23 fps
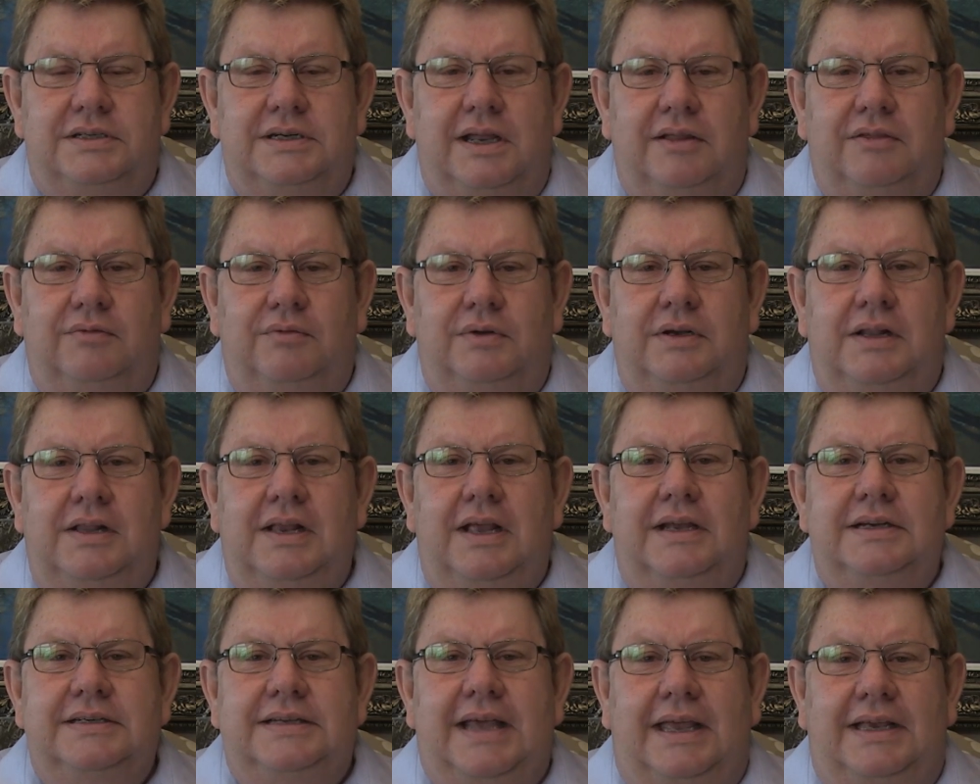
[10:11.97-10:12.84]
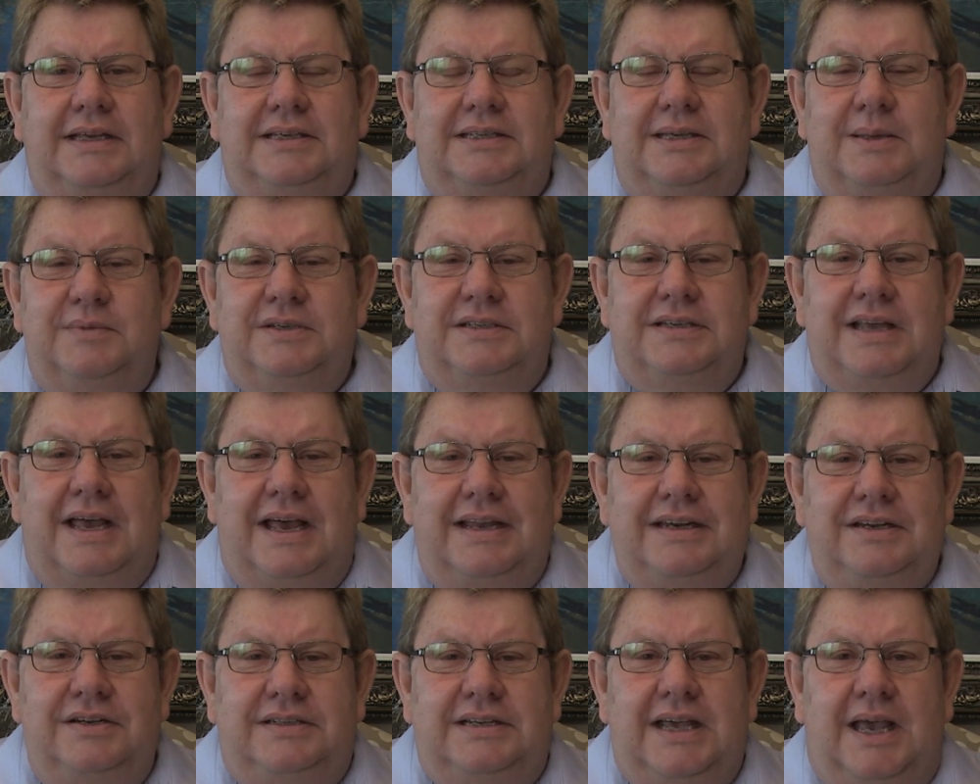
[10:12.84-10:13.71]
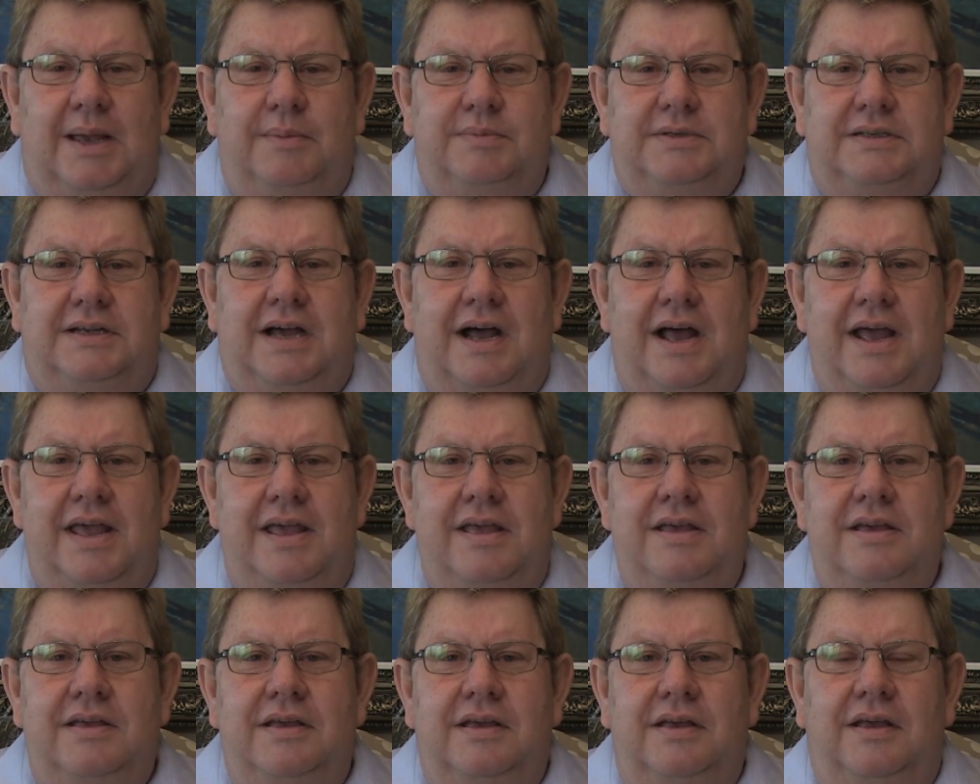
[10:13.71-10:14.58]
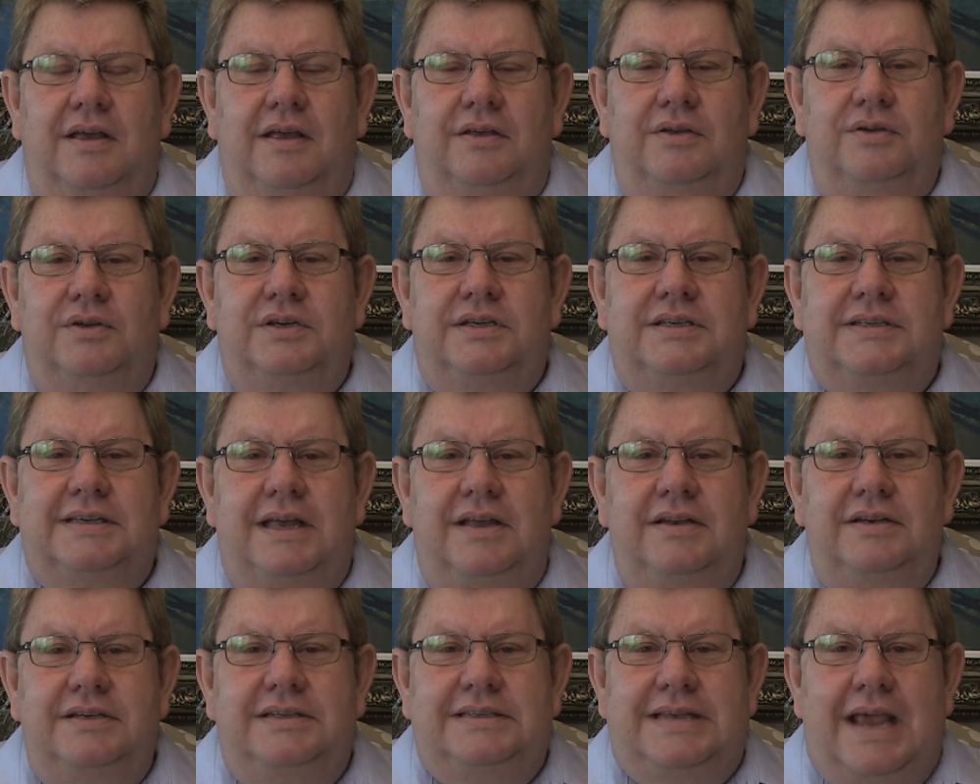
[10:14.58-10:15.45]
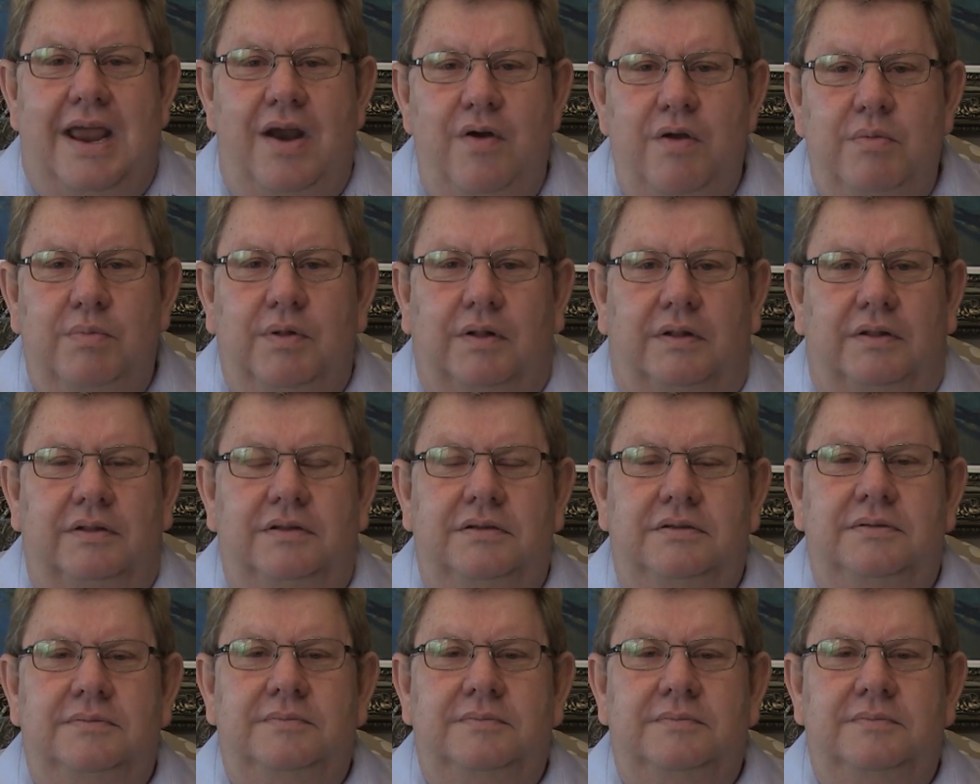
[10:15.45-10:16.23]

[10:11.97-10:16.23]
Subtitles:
And I thought, take some Sinutabs, guy. You sound terrible.